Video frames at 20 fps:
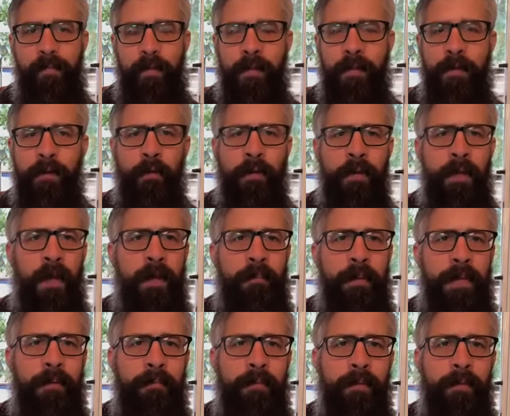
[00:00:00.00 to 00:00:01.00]
I know a lot of
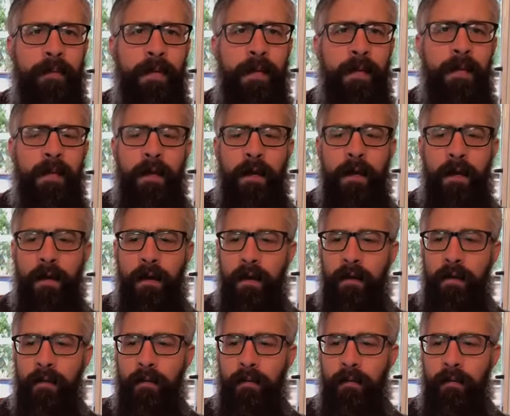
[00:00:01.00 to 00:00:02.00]
people
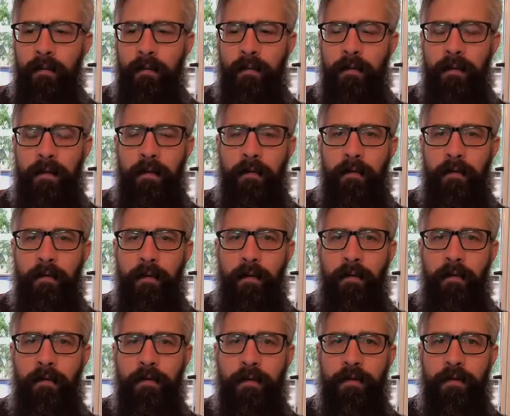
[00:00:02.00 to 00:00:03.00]
uh,
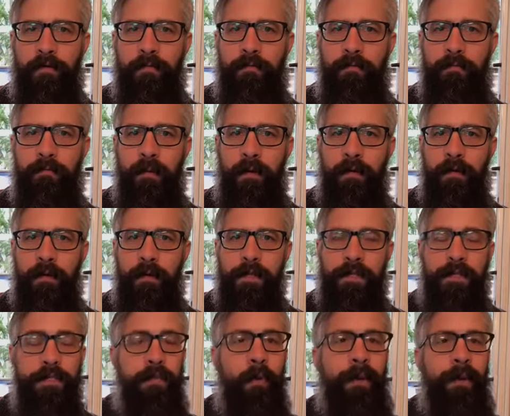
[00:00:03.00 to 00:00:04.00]
are are uh,
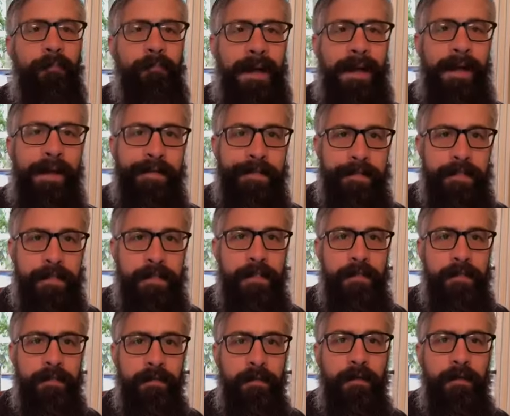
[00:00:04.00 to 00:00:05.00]
sewing masks.